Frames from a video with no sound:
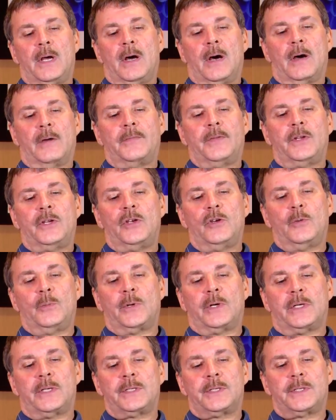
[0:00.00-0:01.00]
of the
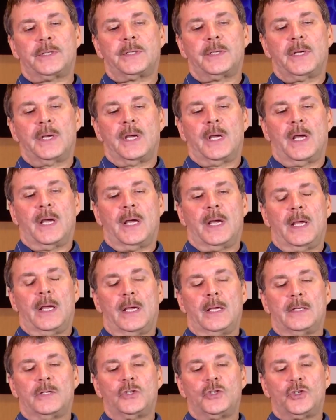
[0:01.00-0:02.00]
humerus
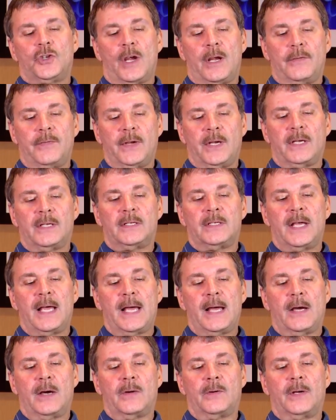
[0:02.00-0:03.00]
and shaving it
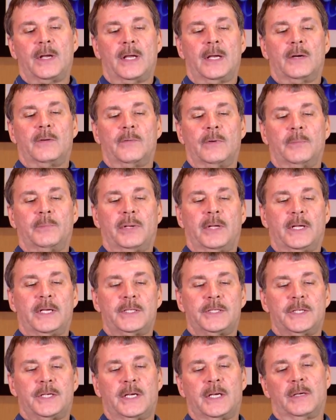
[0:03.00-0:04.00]
down and
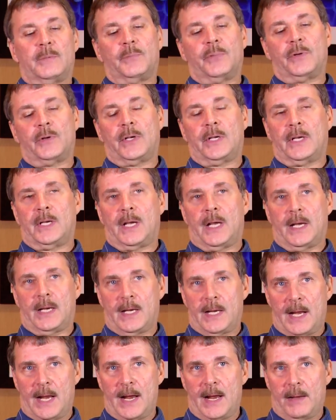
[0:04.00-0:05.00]
replacing and putting a
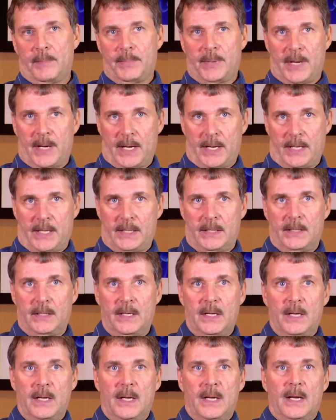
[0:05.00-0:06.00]
cap on it
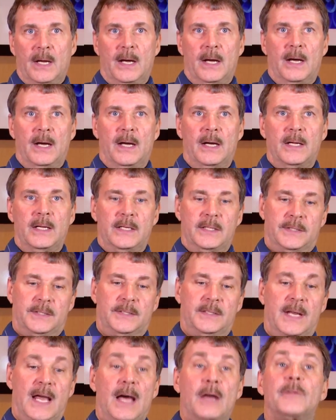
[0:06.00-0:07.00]
is
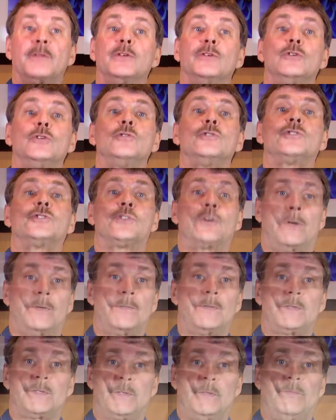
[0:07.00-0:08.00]
now the new
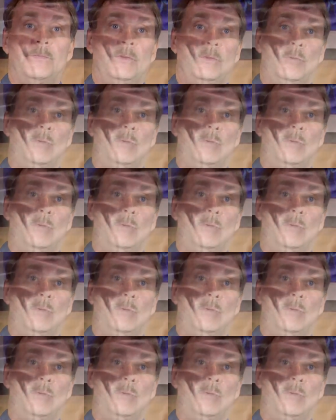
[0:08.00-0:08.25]
surface, if you